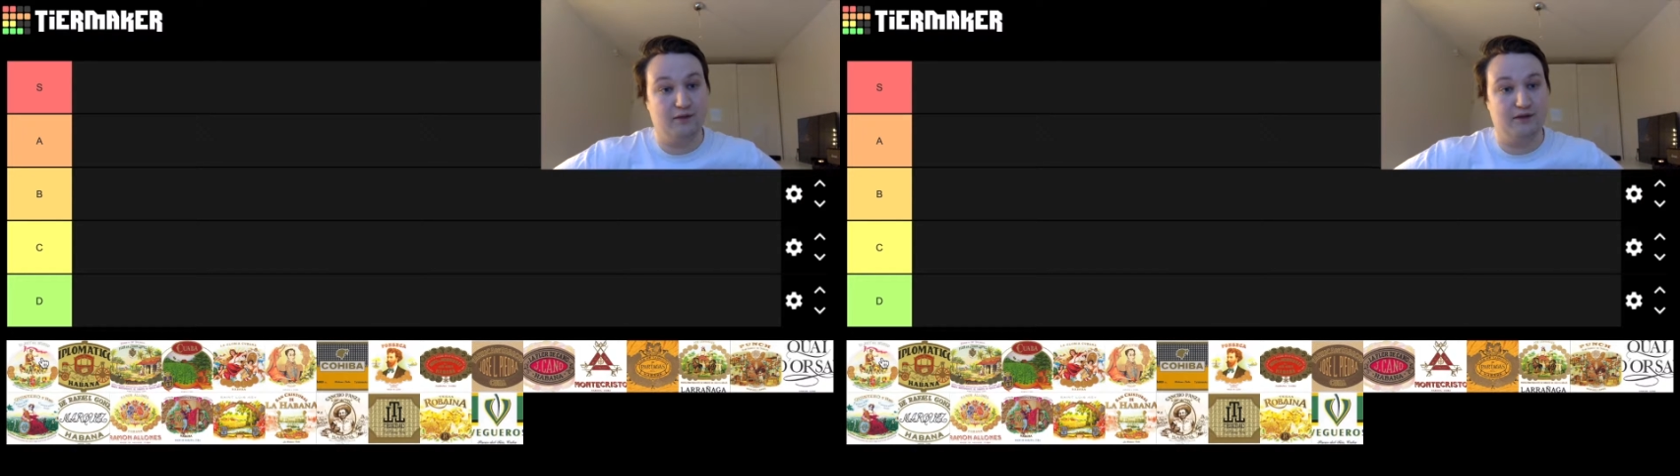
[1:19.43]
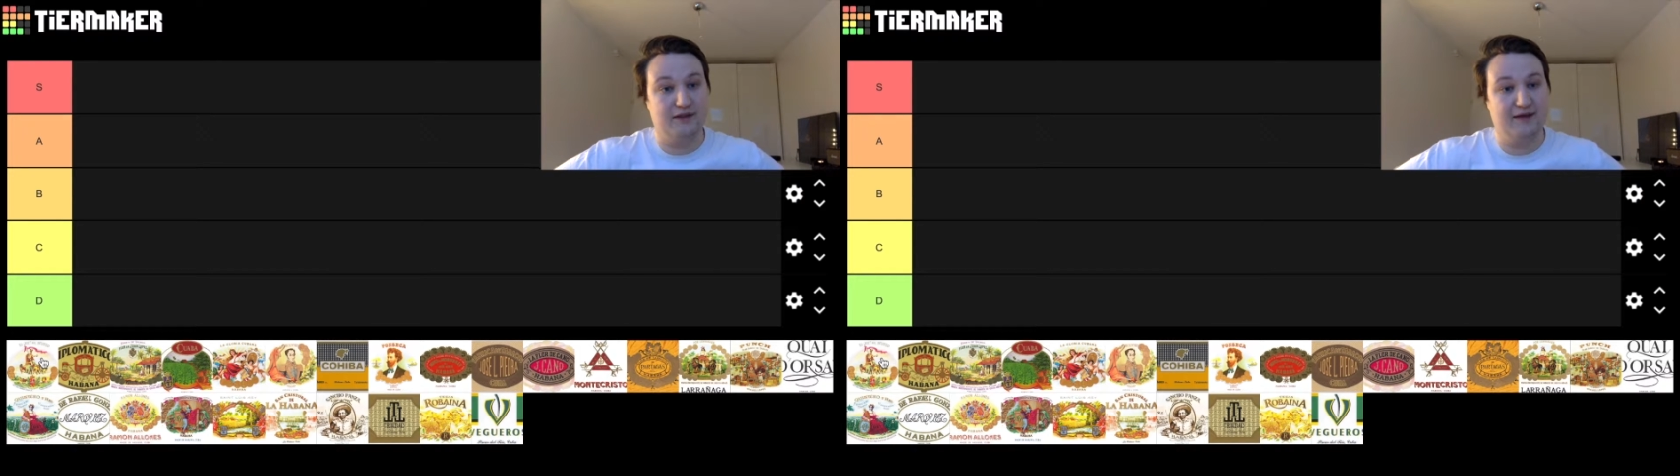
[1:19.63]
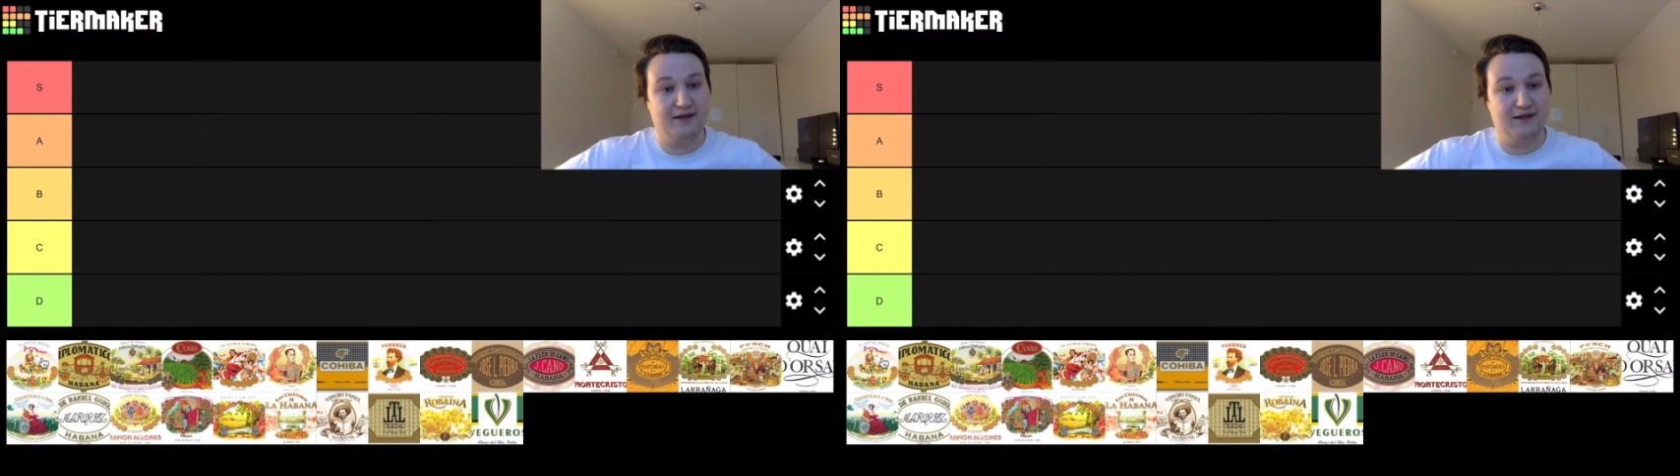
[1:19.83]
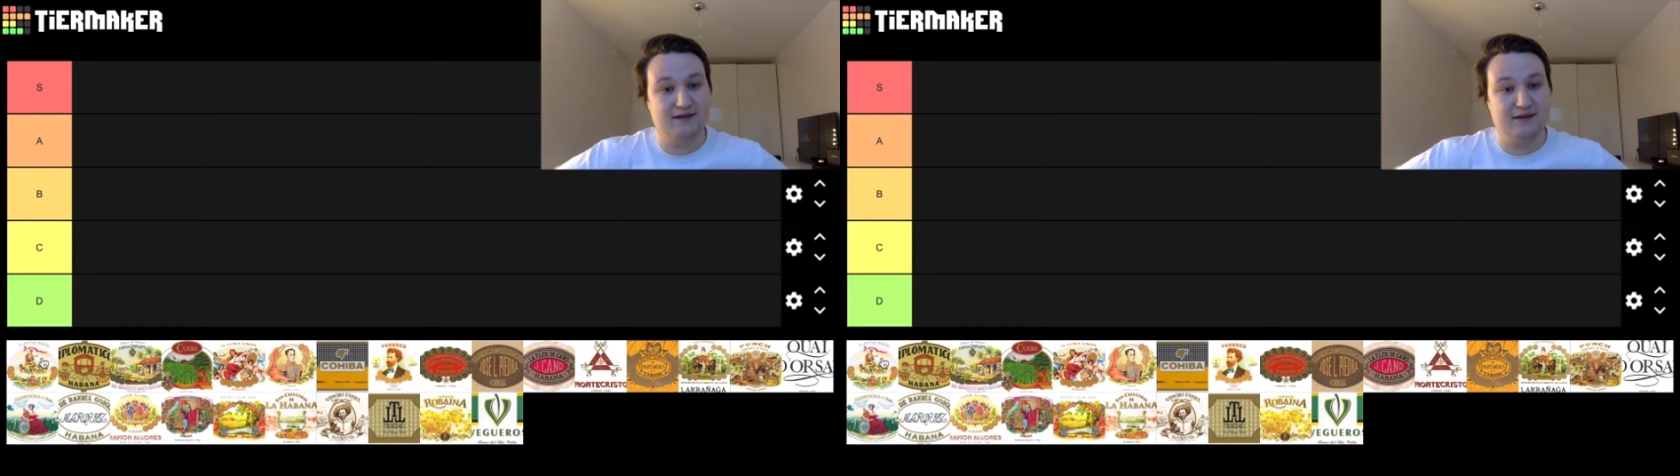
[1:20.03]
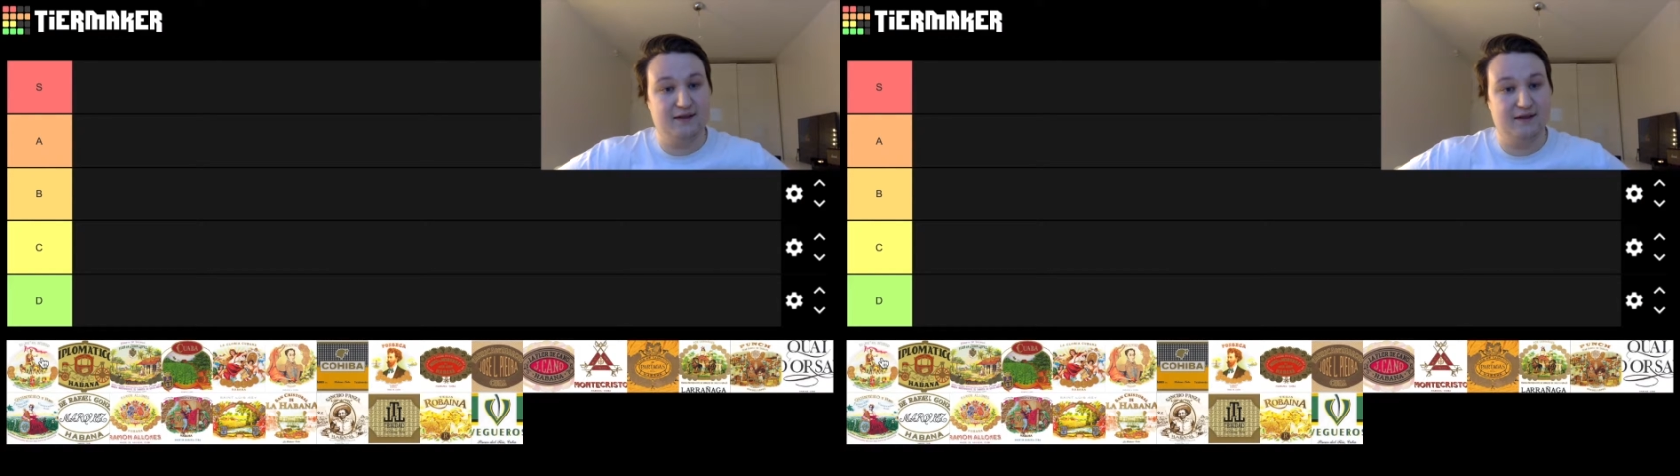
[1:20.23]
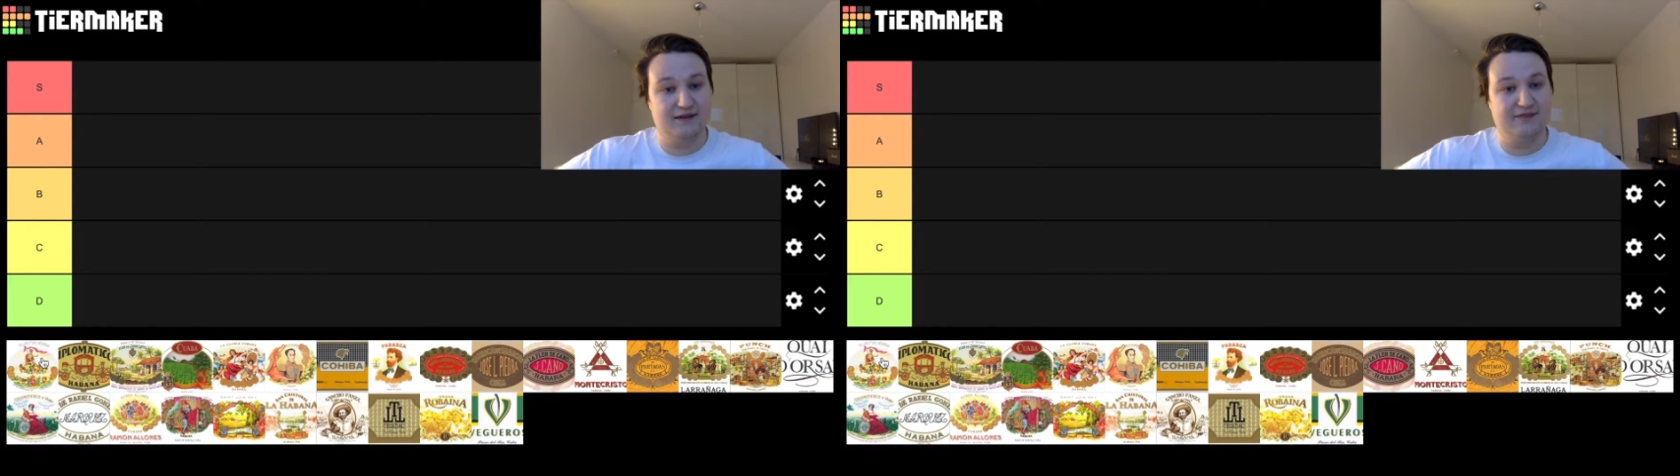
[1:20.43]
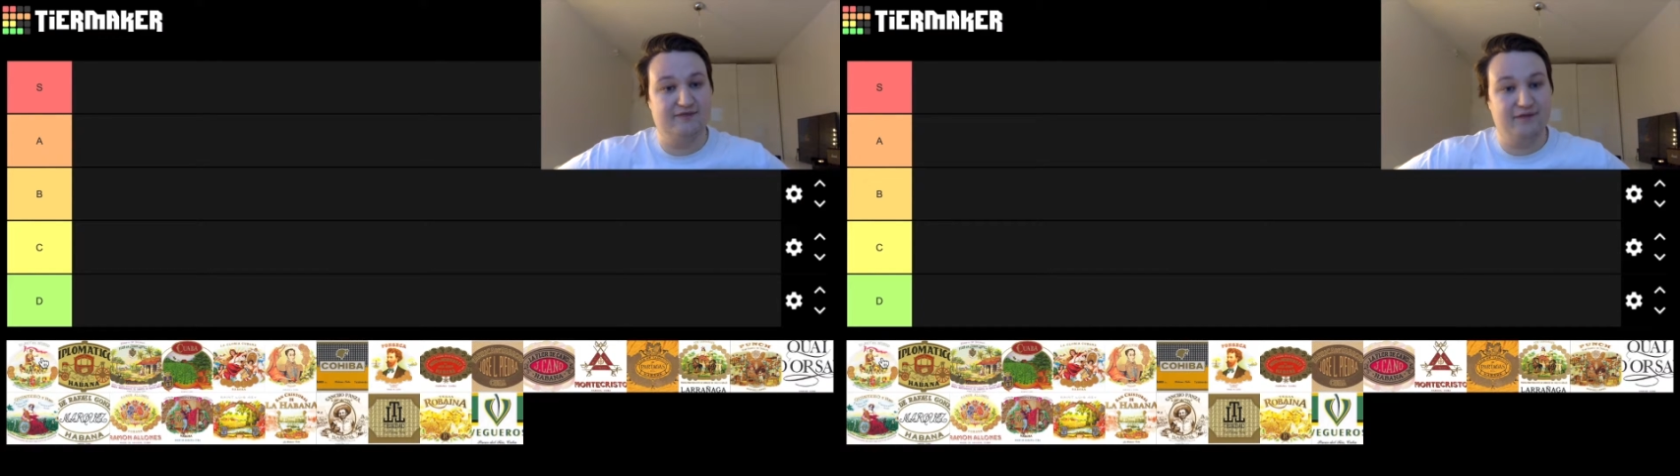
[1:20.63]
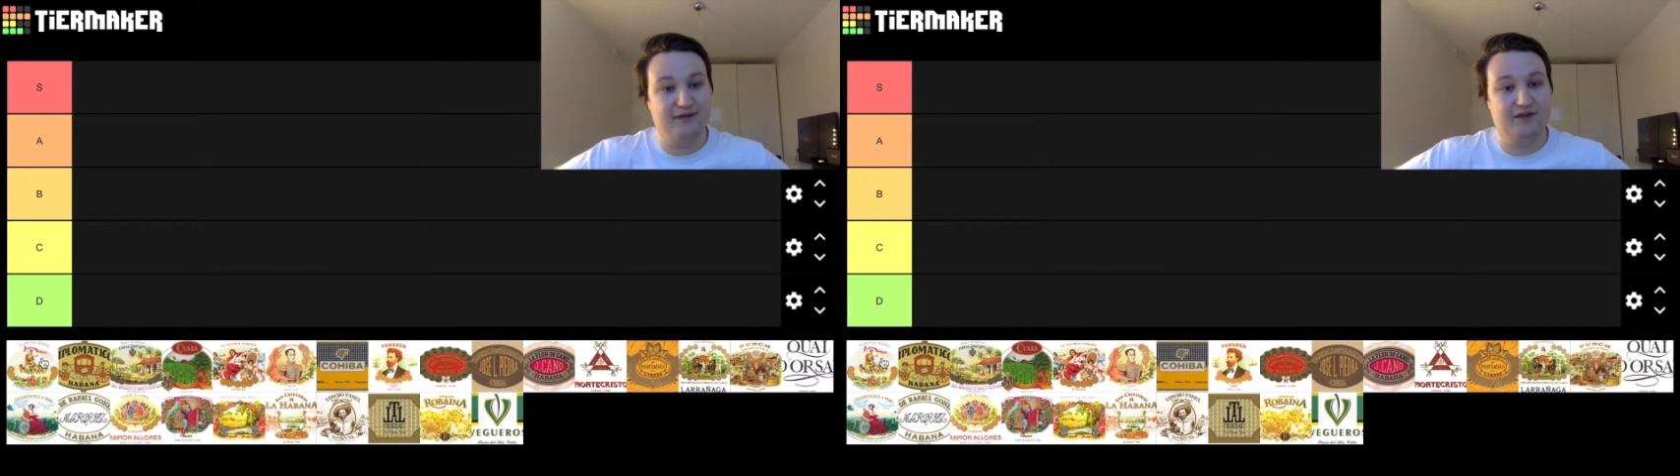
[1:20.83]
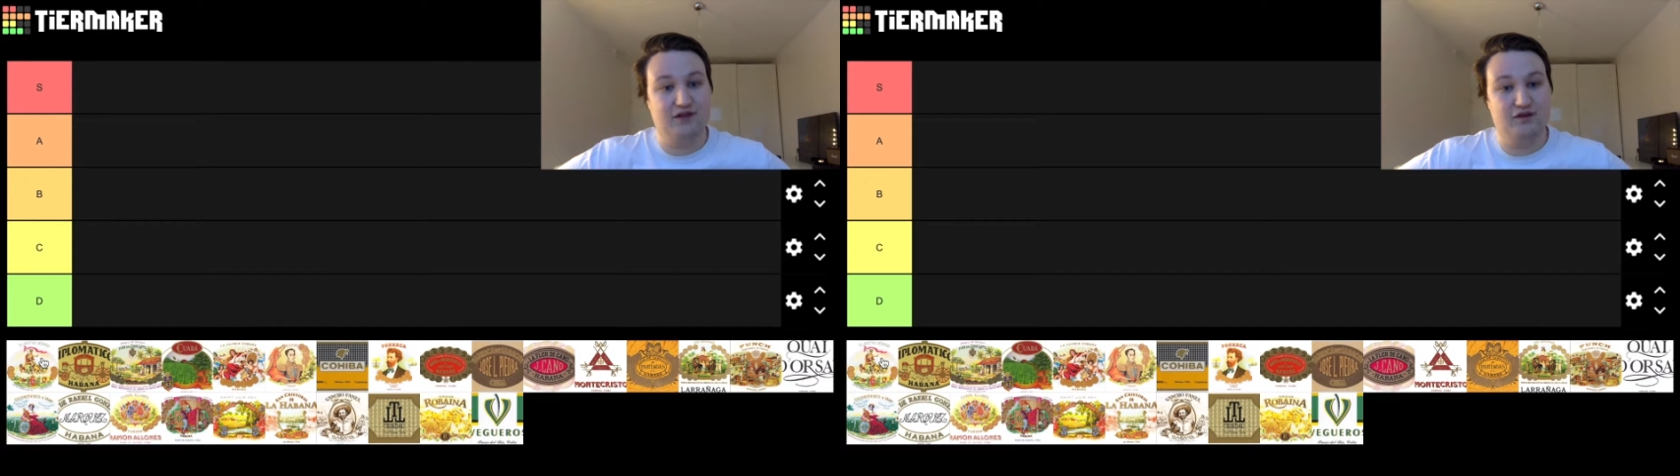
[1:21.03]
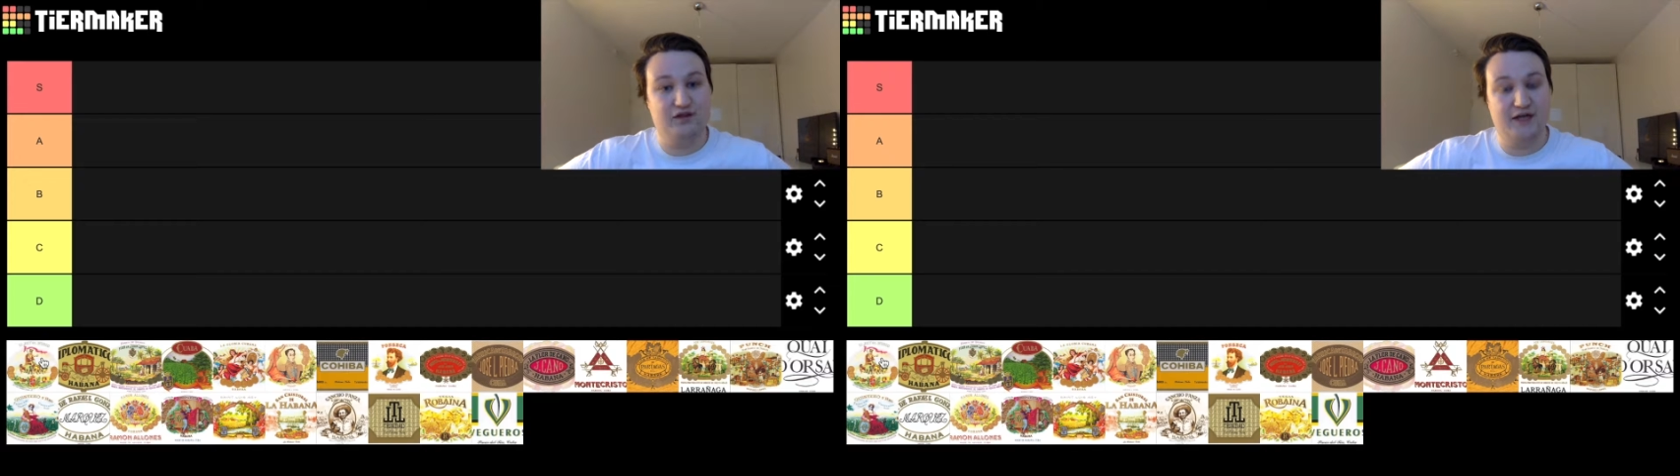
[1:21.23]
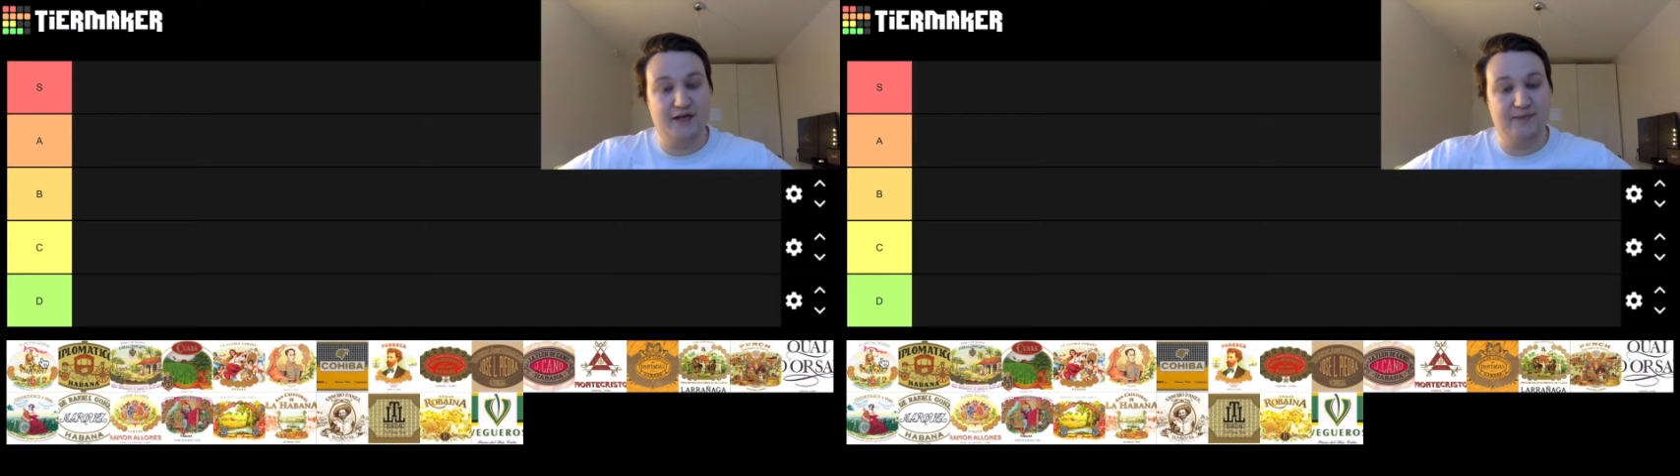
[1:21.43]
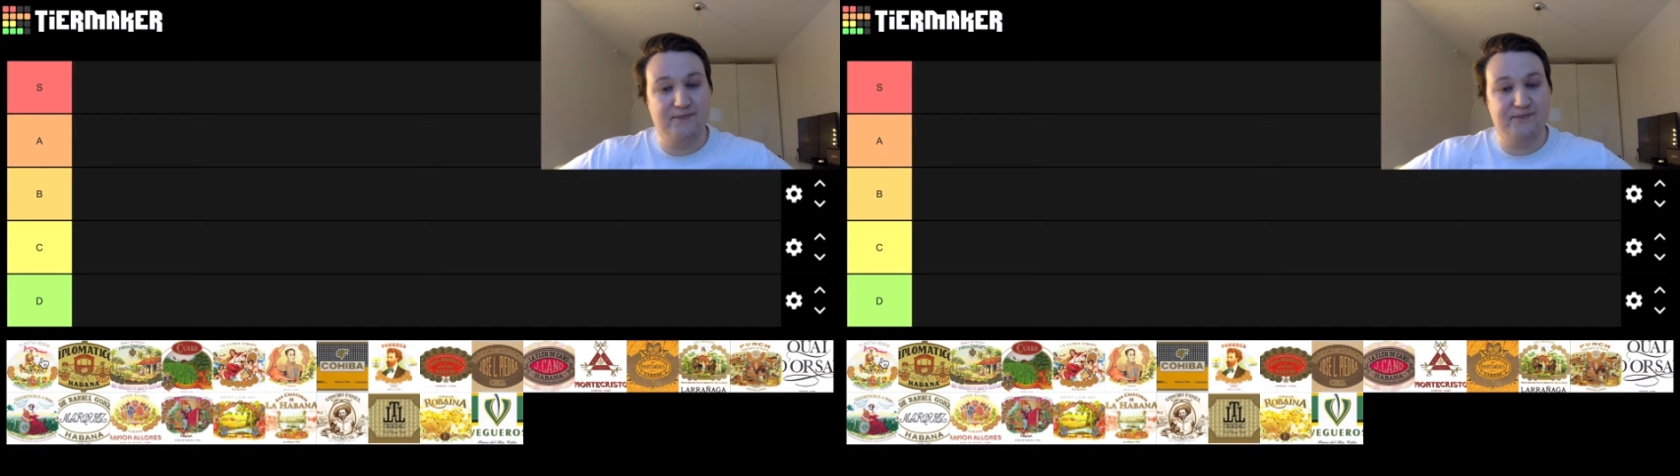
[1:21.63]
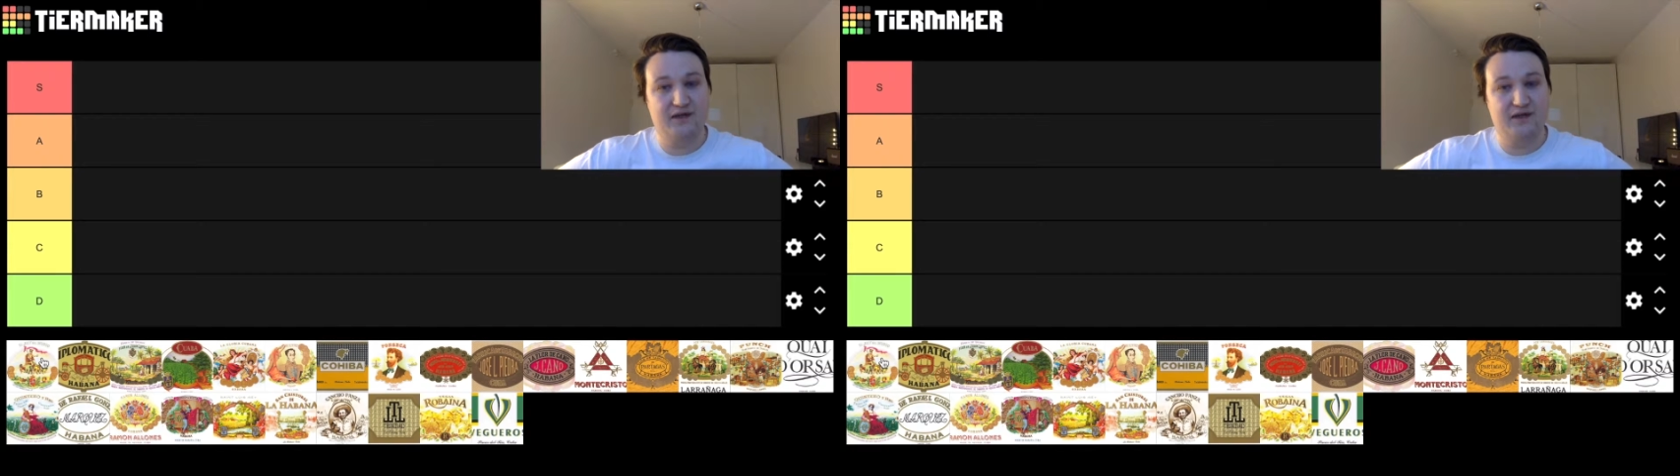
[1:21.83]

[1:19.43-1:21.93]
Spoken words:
which I think is a huge shame.